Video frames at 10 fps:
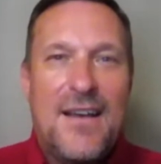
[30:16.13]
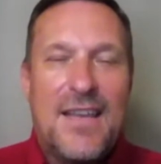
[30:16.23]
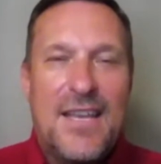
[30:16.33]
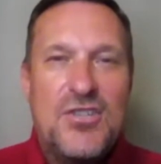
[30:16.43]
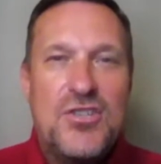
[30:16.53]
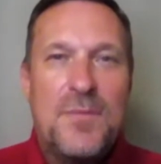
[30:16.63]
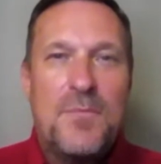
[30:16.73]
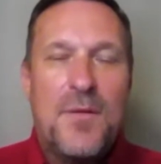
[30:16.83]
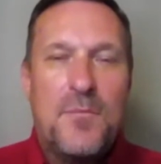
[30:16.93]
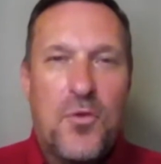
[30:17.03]

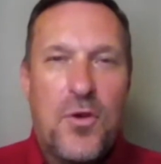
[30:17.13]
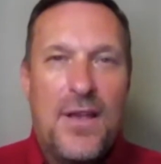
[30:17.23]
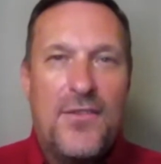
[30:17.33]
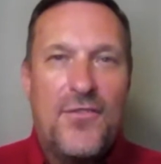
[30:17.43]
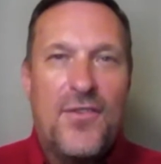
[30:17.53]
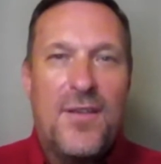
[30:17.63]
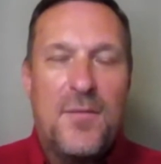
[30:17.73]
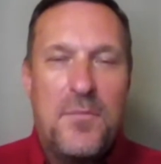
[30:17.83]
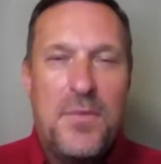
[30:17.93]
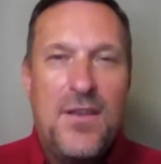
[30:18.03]
Kinship Prez,
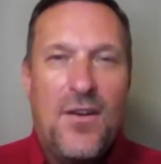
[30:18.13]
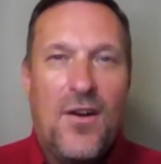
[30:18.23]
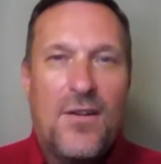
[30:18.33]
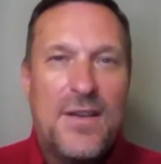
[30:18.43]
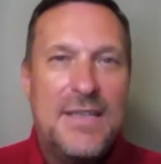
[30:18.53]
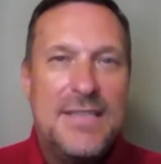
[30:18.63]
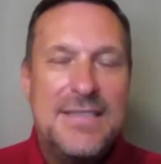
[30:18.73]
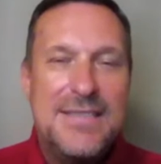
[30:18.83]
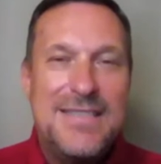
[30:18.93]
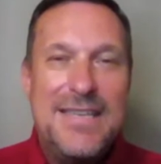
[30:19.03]

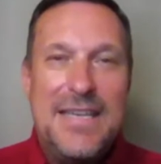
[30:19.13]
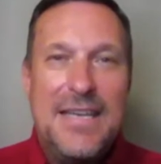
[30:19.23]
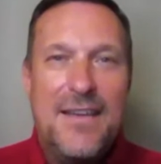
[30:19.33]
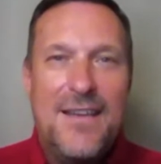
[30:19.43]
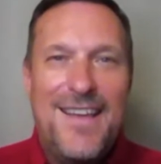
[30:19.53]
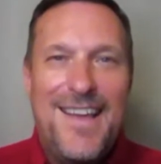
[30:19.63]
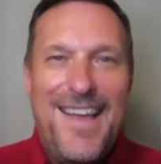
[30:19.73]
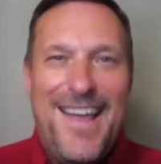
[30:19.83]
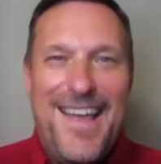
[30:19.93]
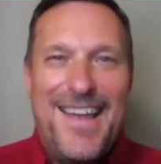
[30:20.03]
PREZ.
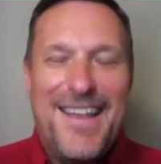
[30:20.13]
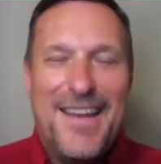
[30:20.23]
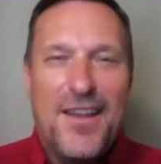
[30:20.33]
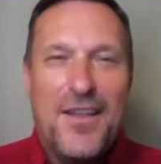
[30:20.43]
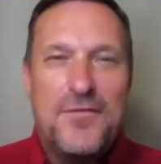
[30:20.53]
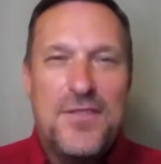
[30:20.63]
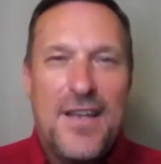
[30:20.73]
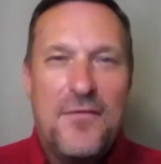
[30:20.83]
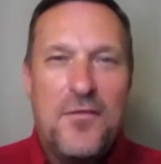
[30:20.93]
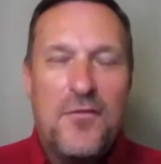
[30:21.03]
And I'd love to
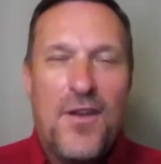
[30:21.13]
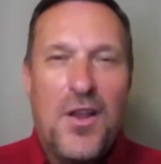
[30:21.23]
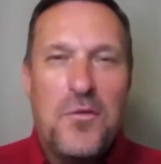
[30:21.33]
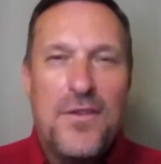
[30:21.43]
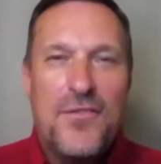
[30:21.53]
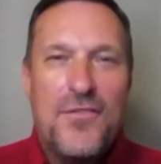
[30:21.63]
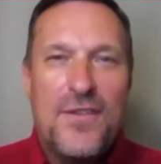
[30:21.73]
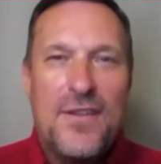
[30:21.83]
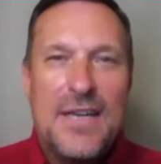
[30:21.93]
have you follow us.